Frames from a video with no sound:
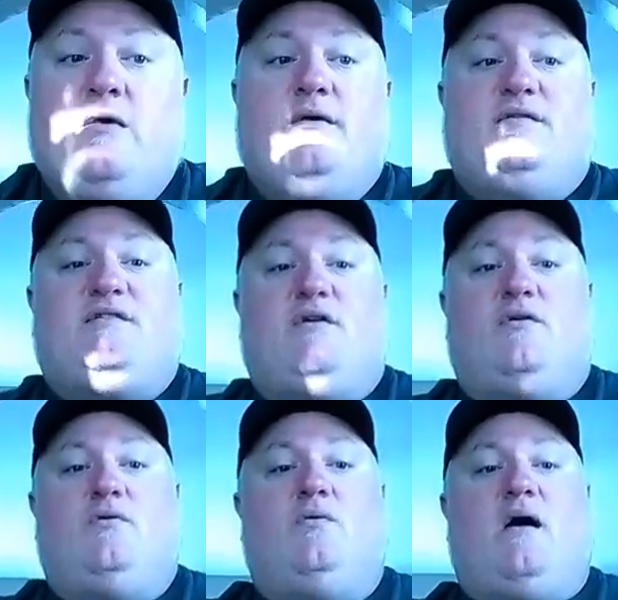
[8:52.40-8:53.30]

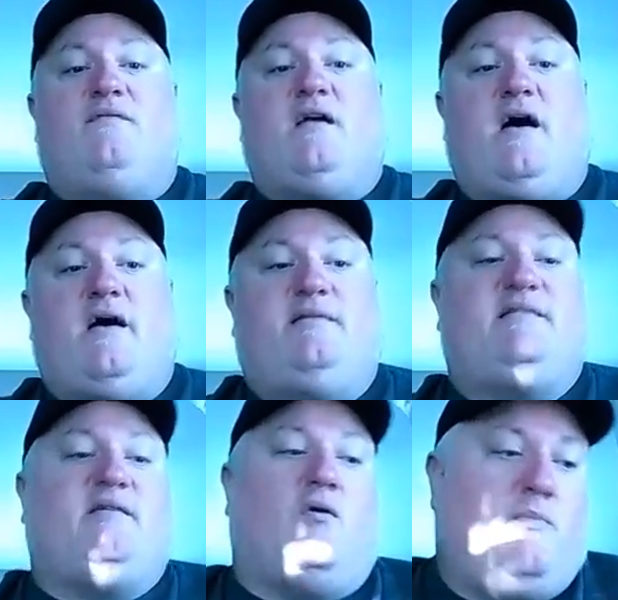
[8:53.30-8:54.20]
So I've got
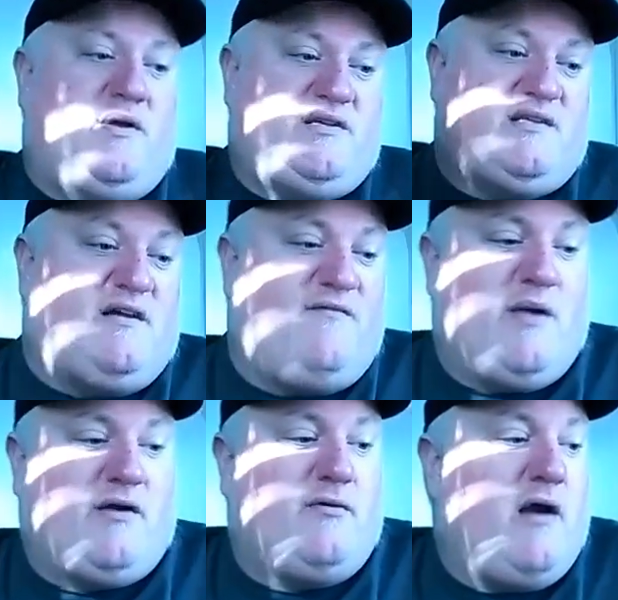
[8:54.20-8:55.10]
a whole bunch of stuff in my
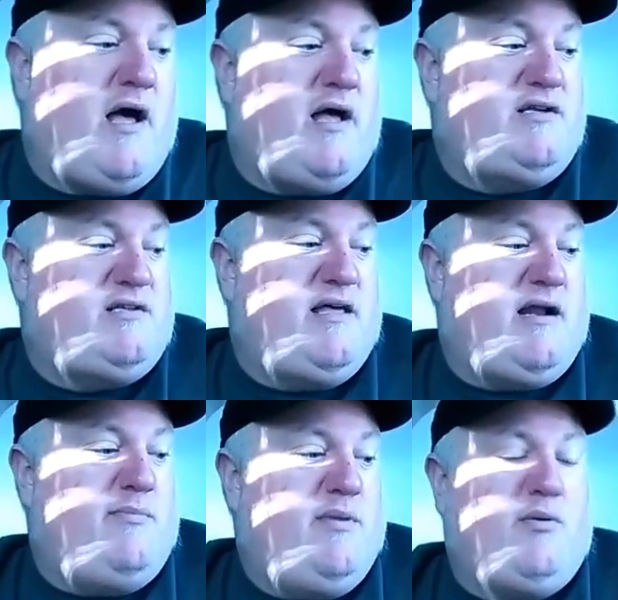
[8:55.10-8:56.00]
garage that
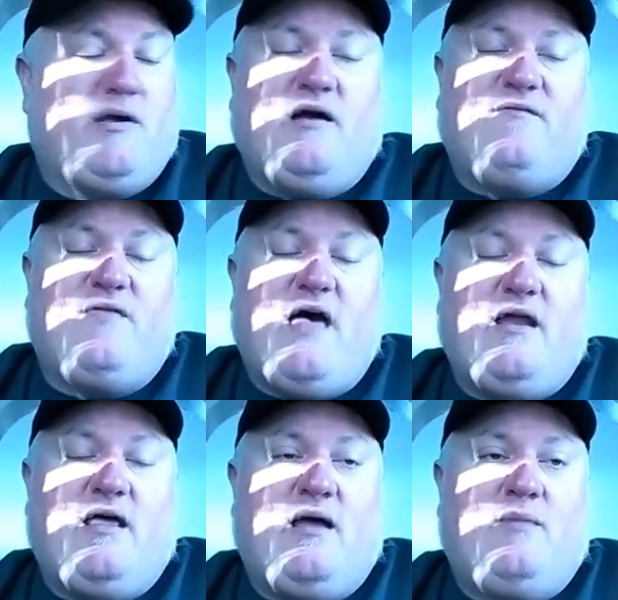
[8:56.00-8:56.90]
I'll be bringing out for that,
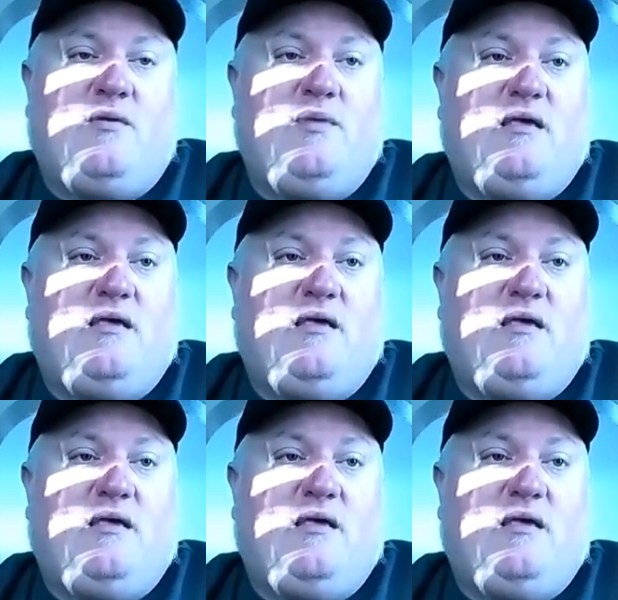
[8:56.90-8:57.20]
and I'm going to be